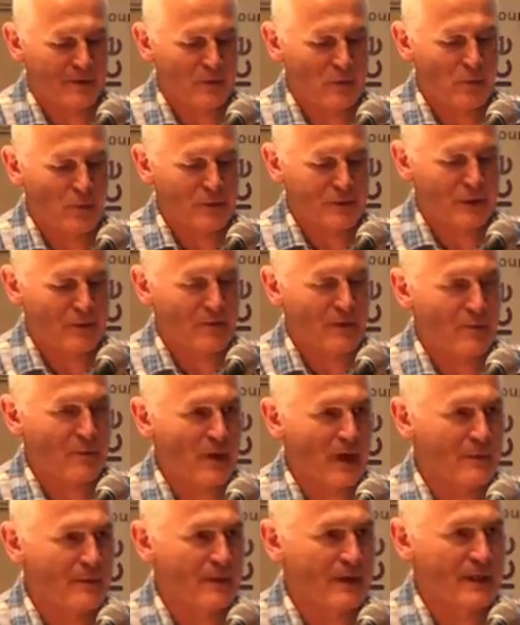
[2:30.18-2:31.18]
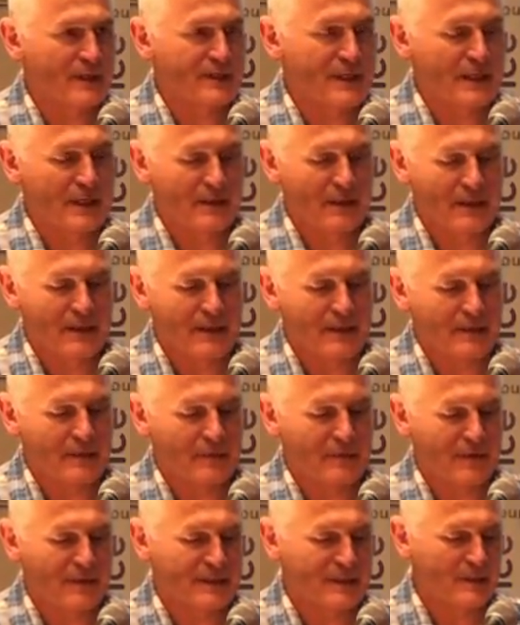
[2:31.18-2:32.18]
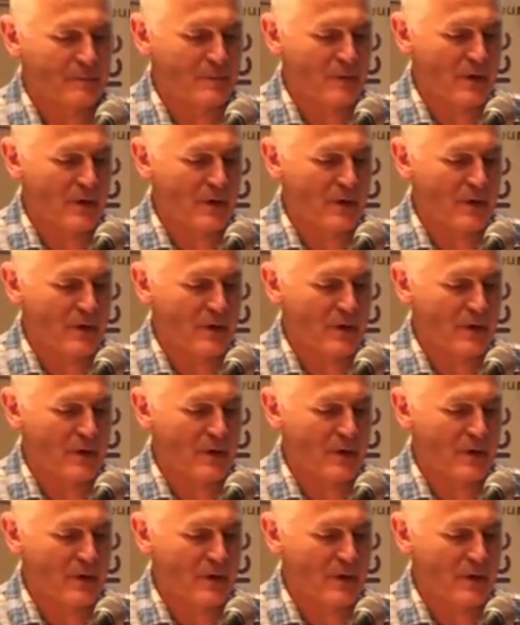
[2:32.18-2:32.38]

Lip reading: course of the primary and secondary infection